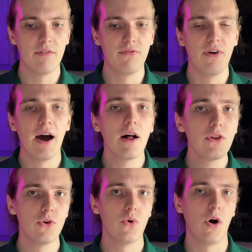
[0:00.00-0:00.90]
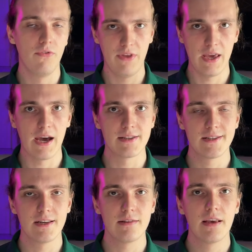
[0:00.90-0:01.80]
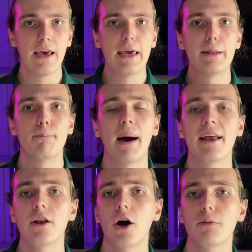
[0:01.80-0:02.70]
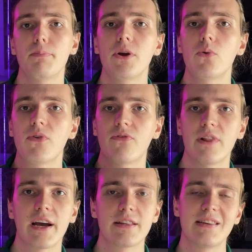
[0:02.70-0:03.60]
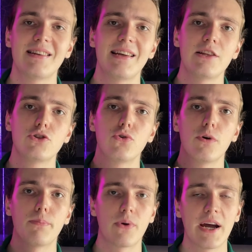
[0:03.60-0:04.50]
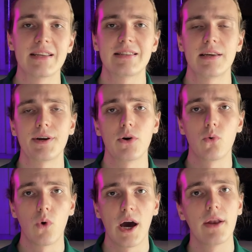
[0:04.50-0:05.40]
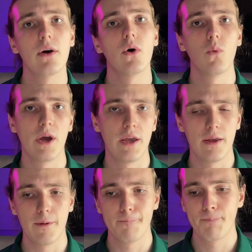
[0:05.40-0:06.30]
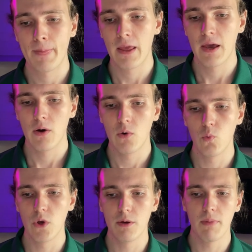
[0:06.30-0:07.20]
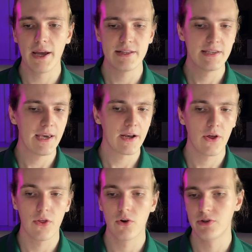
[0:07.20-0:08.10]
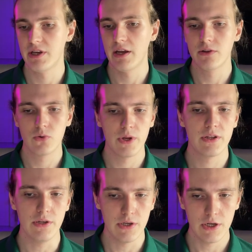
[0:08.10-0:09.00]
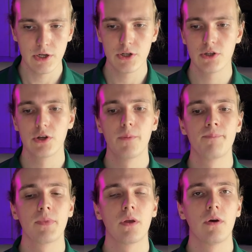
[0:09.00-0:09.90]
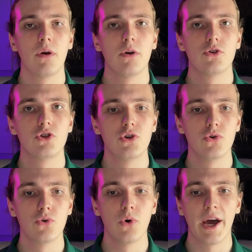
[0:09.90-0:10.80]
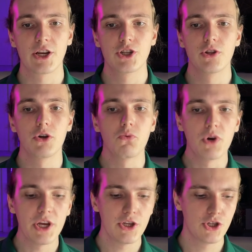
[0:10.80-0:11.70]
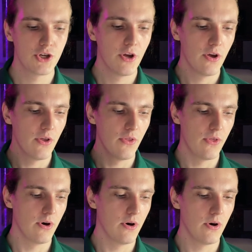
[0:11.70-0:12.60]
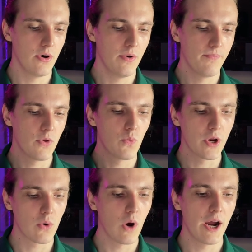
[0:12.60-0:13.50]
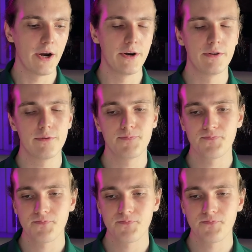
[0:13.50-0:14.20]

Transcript: value of the asset, it might not be reflected into the pricing right away. We might take another 10, 20 years to actually reach the required,